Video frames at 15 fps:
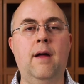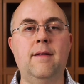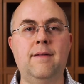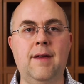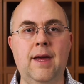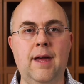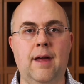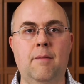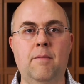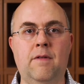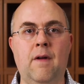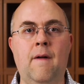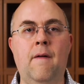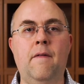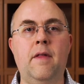teams
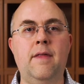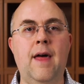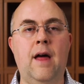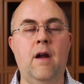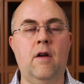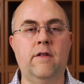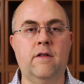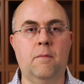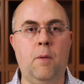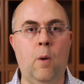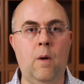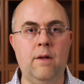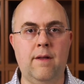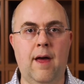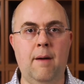that
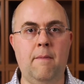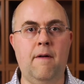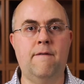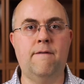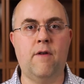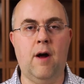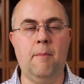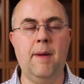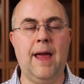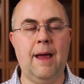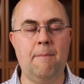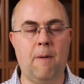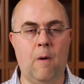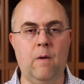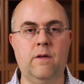support them from a
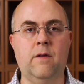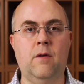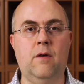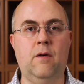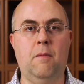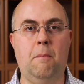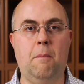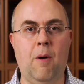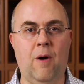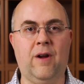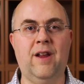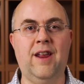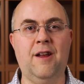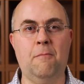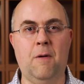personal
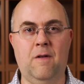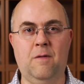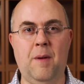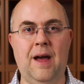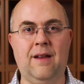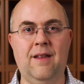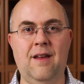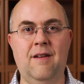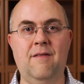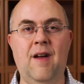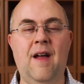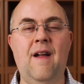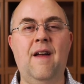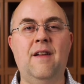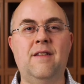marketing perspective
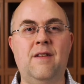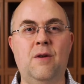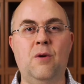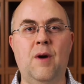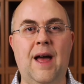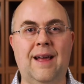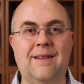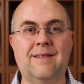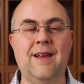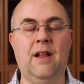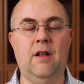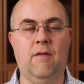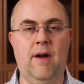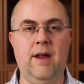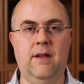to
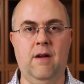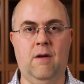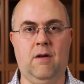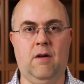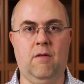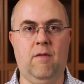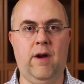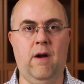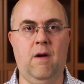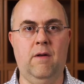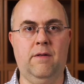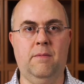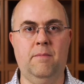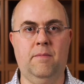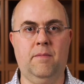accelerate their
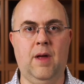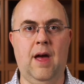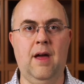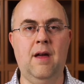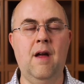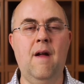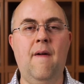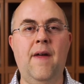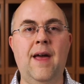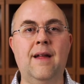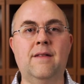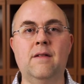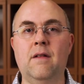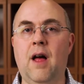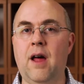careers. Okay,
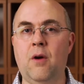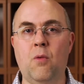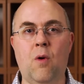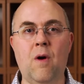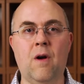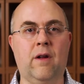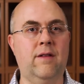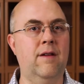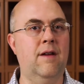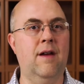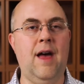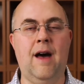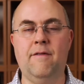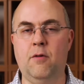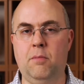it's a lot of work to
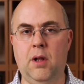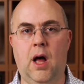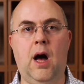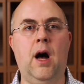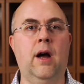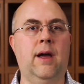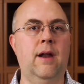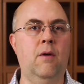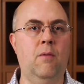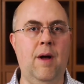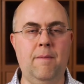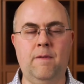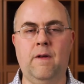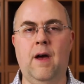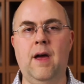have a blog and a
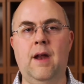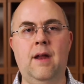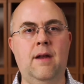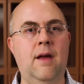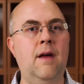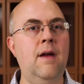website and to